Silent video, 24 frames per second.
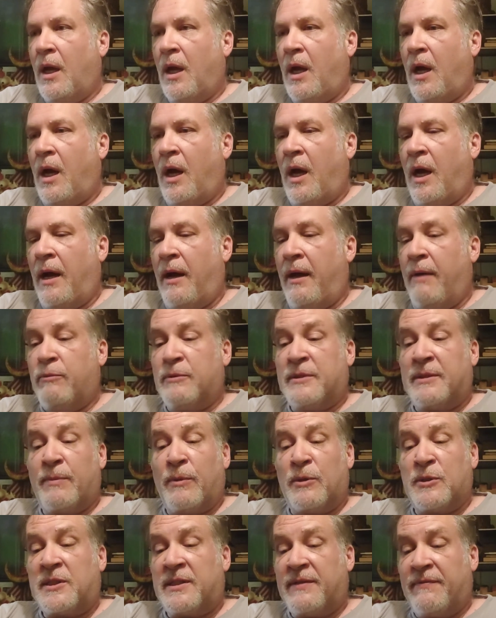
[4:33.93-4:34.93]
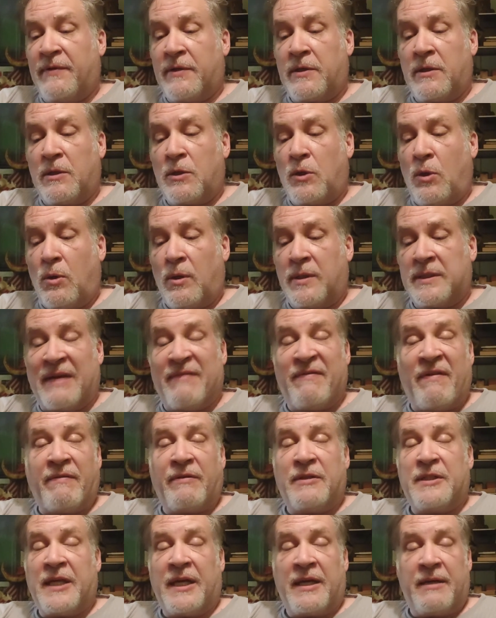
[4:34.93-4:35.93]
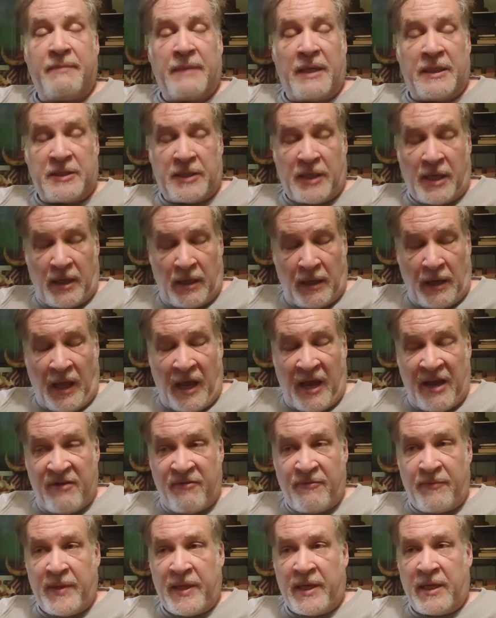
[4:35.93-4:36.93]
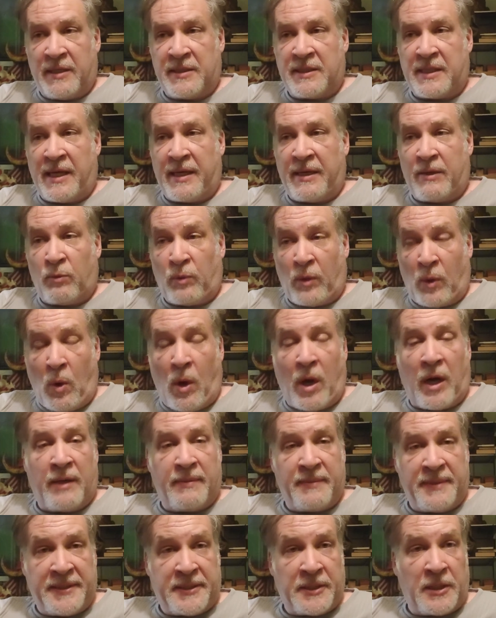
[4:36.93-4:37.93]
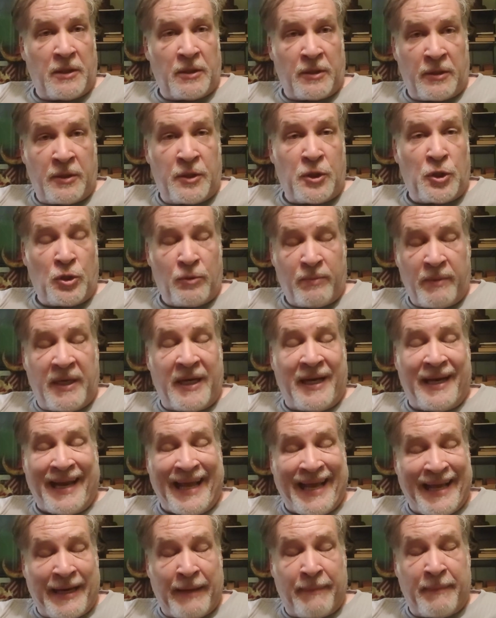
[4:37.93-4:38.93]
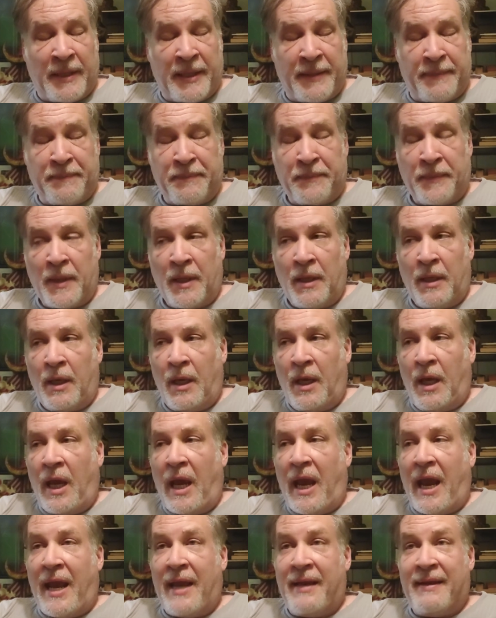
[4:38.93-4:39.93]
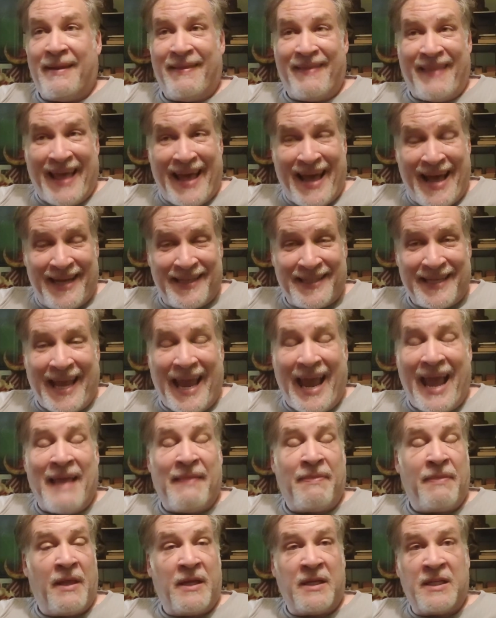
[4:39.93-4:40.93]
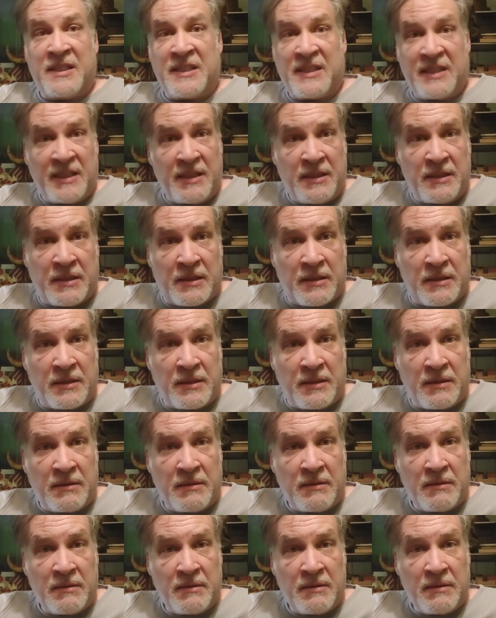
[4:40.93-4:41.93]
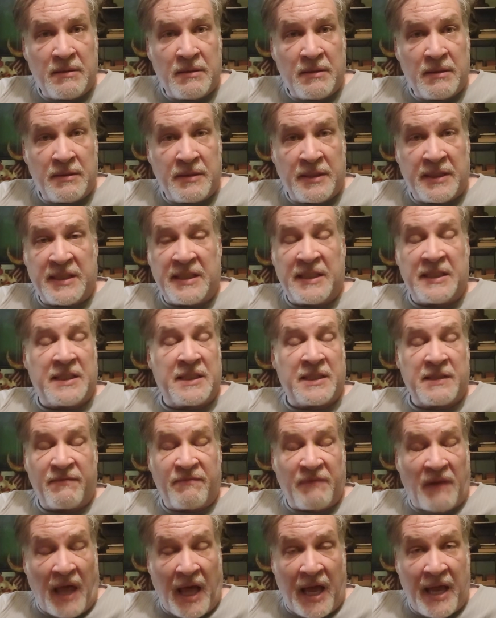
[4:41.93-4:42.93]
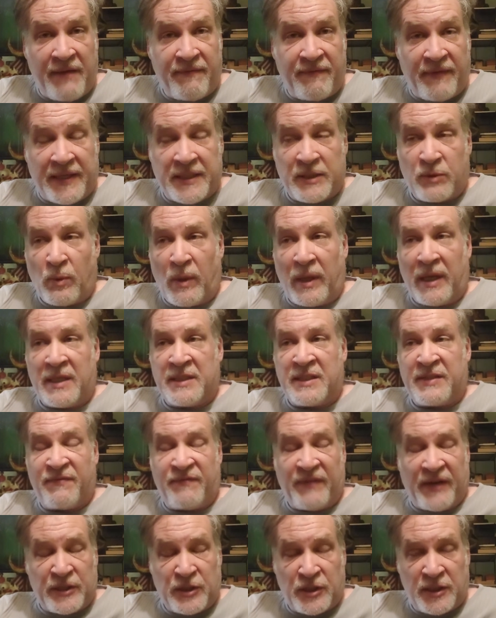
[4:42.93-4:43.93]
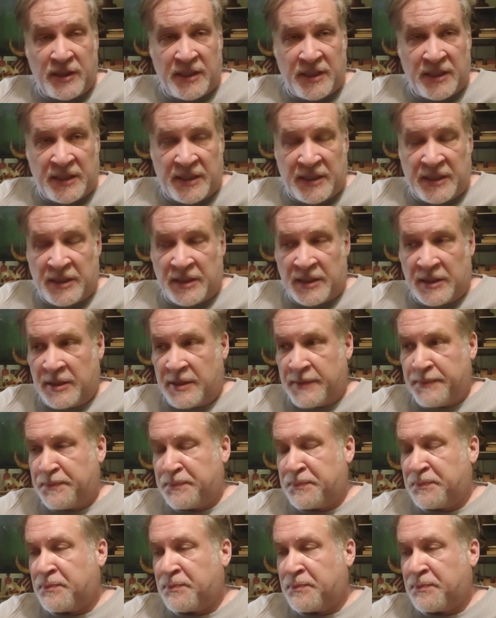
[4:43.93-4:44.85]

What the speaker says: It was the most difficult course I've ever taken in my entire life because it required me to learn human anatomy. That, and then diseases of life as well as infectious diseases.